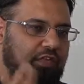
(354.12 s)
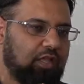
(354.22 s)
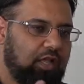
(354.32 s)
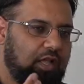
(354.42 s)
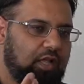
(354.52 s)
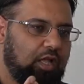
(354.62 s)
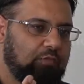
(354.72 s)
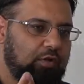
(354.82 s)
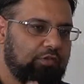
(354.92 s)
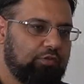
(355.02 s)
I'm
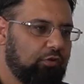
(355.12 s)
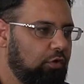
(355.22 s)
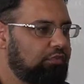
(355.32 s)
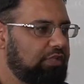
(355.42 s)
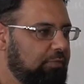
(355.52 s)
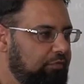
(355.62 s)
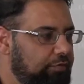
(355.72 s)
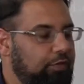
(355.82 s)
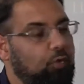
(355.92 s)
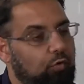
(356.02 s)
going through a lot of
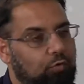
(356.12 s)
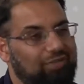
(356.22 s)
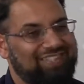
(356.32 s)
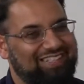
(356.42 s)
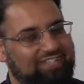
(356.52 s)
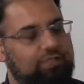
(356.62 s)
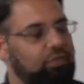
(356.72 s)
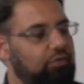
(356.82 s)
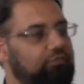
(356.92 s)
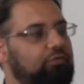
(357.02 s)
Islamophobia, or sisters are
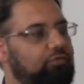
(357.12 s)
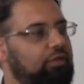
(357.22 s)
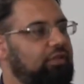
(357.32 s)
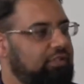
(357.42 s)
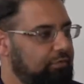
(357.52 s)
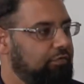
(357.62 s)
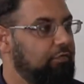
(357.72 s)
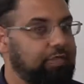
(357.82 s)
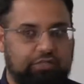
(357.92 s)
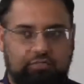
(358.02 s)
going through Islamophobia
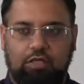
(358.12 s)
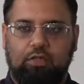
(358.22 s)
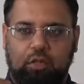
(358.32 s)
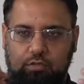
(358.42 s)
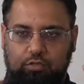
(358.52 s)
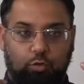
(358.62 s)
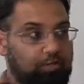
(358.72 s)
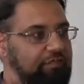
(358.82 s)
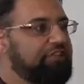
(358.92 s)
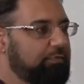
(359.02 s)
because, we're
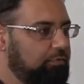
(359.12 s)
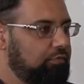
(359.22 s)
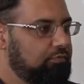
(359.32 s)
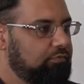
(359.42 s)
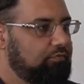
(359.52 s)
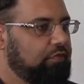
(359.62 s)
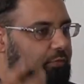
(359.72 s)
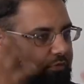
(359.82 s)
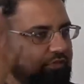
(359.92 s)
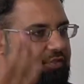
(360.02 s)
visible. Yeah,
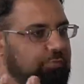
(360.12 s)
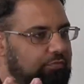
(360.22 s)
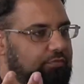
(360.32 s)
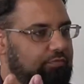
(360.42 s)
we're visible.